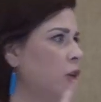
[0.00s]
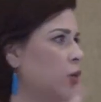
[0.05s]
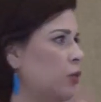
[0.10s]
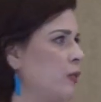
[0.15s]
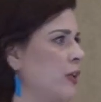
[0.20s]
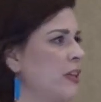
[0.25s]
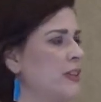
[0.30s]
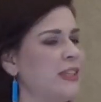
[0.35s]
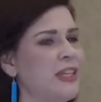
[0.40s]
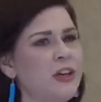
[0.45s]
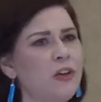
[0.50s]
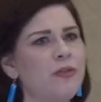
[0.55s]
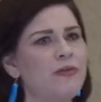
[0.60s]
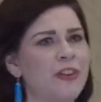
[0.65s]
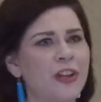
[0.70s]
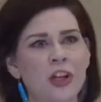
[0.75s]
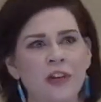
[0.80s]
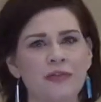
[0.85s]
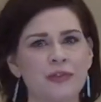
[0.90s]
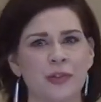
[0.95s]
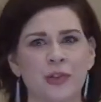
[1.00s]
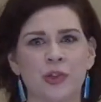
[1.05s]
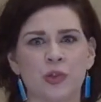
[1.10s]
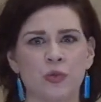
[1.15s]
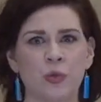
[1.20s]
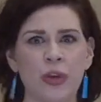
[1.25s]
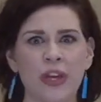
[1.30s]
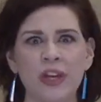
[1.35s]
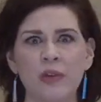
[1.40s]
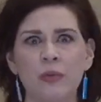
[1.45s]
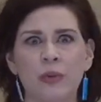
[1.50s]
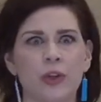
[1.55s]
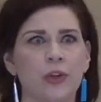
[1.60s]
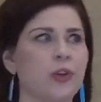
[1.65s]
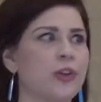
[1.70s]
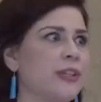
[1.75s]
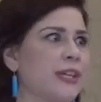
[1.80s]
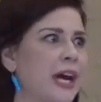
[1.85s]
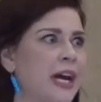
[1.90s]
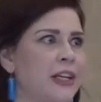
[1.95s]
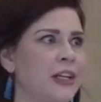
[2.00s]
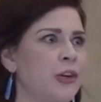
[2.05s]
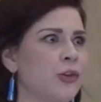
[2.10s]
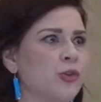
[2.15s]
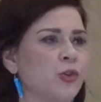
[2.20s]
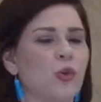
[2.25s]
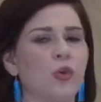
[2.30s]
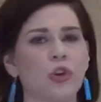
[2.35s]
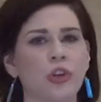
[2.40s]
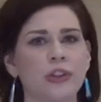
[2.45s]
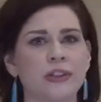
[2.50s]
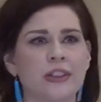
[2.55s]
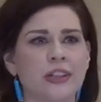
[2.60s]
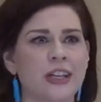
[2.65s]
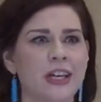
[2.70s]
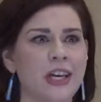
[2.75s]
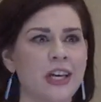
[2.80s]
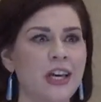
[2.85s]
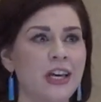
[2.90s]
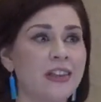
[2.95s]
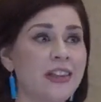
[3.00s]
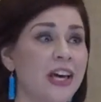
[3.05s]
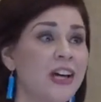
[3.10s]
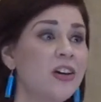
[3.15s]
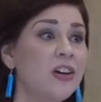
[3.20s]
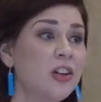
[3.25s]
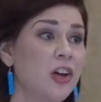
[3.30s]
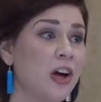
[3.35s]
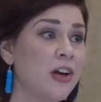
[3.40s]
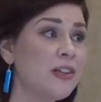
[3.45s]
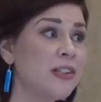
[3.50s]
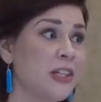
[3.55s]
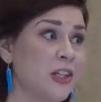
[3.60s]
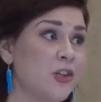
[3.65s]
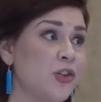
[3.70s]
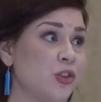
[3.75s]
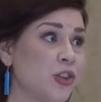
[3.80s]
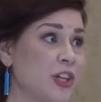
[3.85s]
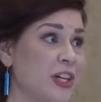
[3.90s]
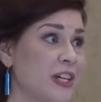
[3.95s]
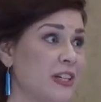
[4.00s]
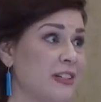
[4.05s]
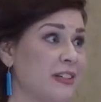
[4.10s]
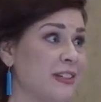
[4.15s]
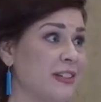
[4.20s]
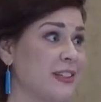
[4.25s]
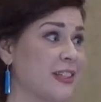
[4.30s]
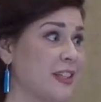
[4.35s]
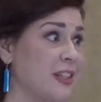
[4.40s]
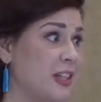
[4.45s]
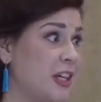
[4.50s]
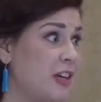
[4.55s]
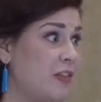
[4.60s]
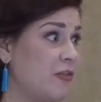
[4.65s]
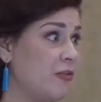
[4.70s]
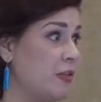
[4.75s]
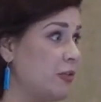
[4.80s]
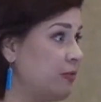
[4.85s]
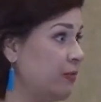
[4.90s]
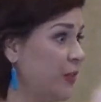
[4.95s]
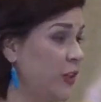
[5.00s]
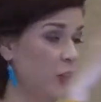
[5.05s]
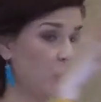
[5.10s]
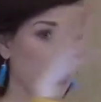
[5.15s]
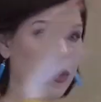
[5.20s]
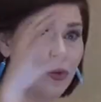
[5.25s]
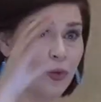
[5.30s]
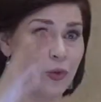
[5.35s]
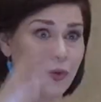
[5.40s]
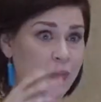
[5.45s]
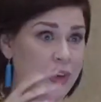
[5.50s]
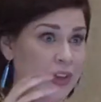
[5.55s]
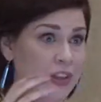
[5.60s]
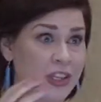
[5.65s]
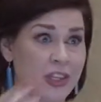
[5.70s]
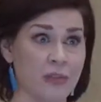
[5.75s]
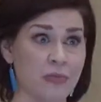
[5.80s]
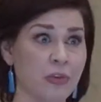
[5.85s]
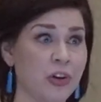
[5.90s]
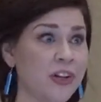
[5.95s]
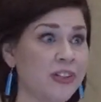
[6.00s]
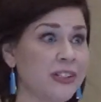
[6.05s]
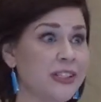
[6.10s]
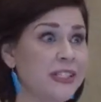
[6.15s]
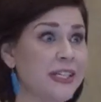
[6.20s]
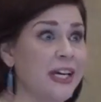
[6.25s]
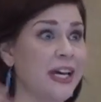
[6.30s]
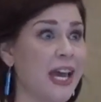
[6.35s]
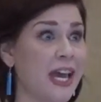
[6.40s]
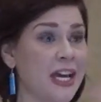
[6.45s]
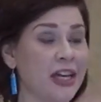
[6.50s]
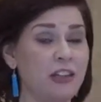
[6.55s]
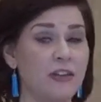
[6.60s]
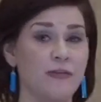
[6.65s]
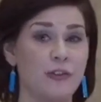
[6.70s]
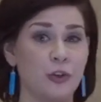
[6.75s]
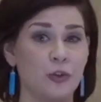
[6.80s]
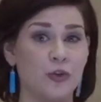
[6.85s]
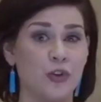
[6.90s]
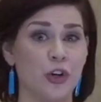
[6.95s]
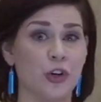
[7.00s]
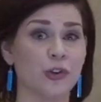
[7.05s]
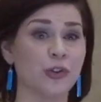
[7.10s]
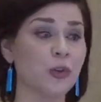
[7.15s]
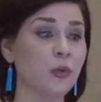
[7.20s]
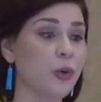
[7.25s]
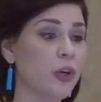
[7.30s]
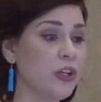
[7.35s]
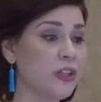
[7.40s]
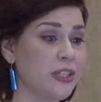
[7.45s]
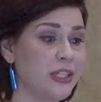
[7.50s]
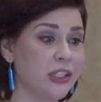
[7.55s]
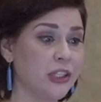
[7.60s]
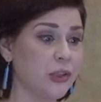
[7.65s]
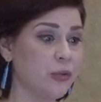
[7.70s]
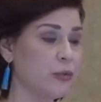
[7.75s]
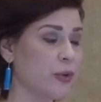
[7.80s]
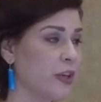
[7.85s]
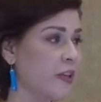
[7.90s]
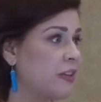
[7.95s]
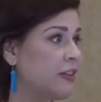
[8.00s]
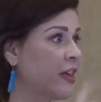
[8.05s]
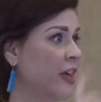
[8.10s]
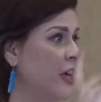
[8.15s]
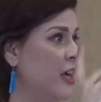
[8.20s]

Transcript: let's say you fell off the swing when you were 10 years old. That could cause injuries, in the present day and the future. So we're dealing with